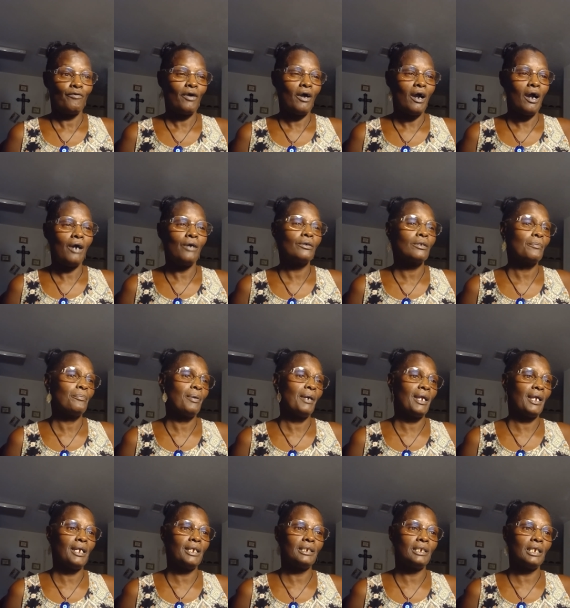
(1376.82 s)
for all the
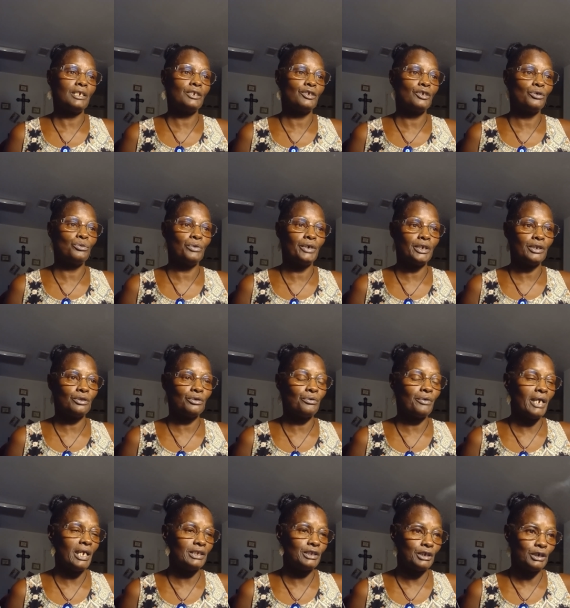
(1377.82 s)
pain that you went
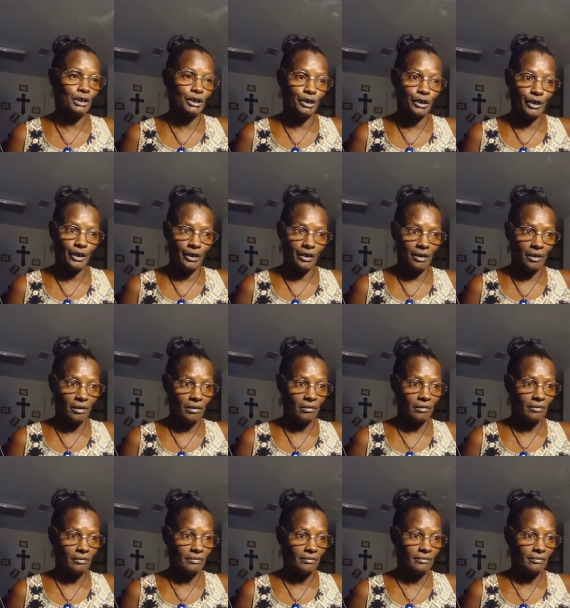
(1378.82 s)
through as a little girl.